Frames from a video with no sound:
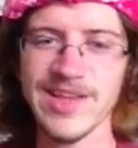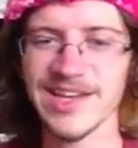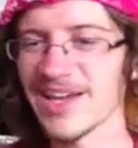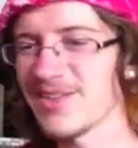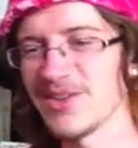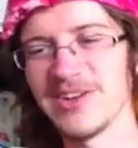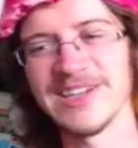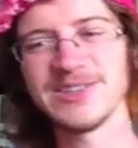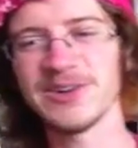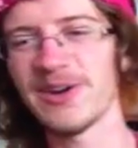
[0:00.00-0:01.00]
Again, though, you
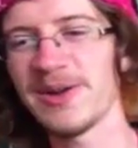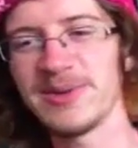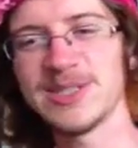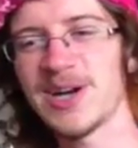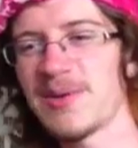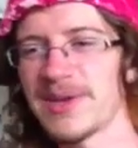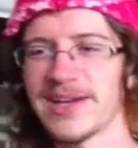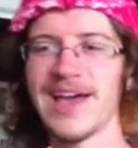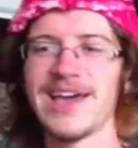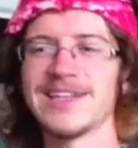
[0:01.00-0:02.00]
guys are incredibly
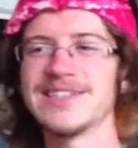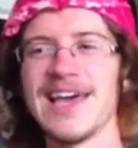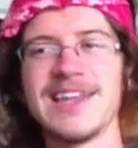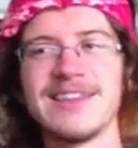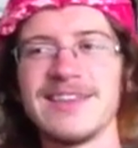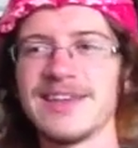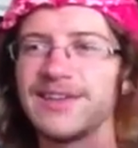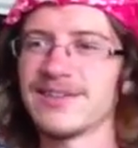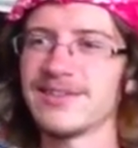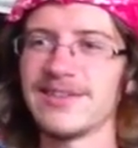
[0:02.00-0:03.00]
charming, and
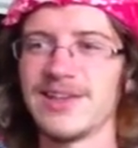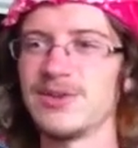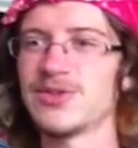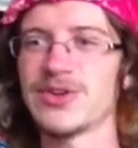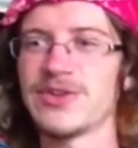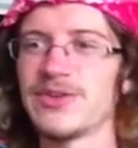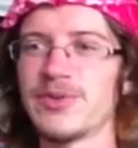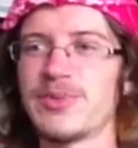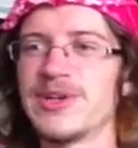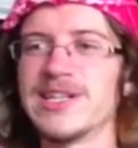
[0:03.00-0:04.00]
anything that you turn
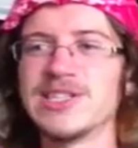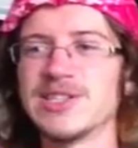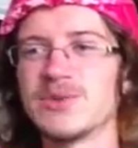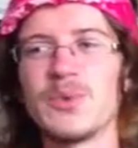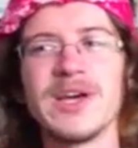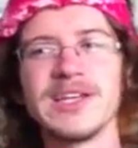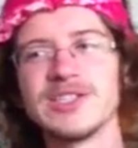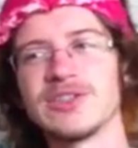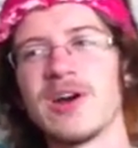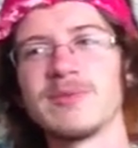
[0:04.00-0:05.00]
your prodigious wit
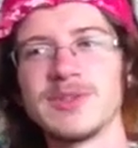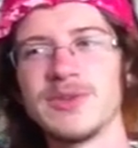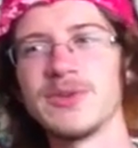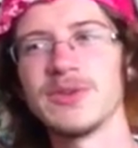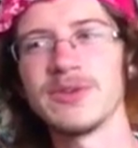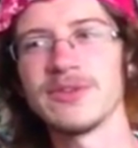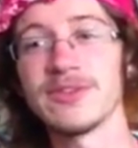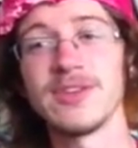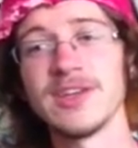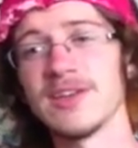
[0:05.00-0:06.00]
and charm to, you'll
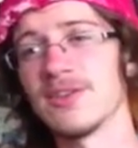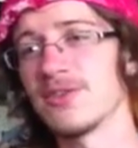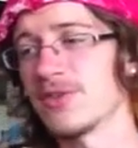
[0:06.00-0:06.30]
succeed in.